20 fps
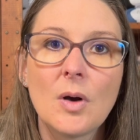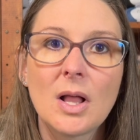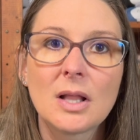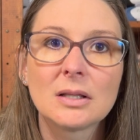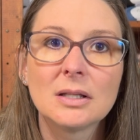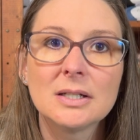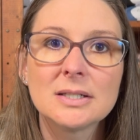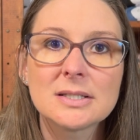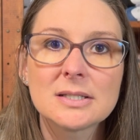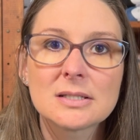
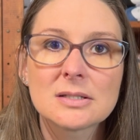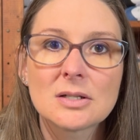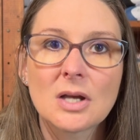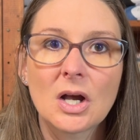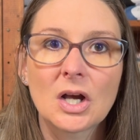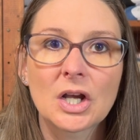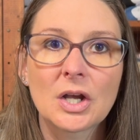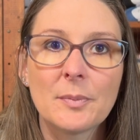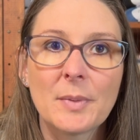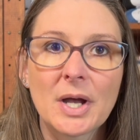let's
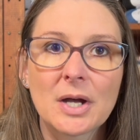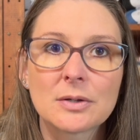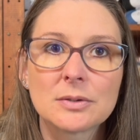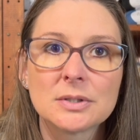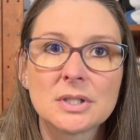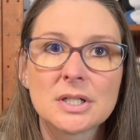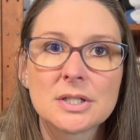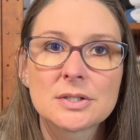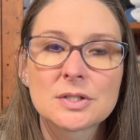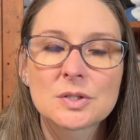talk about
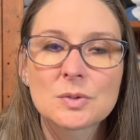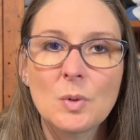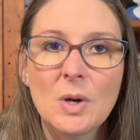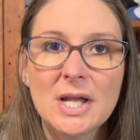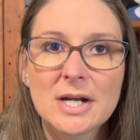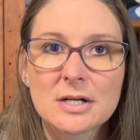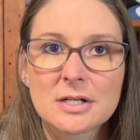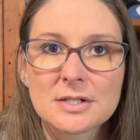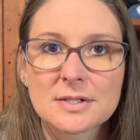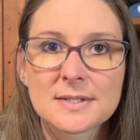
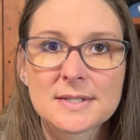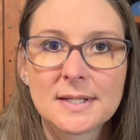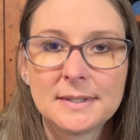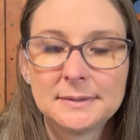sweaters.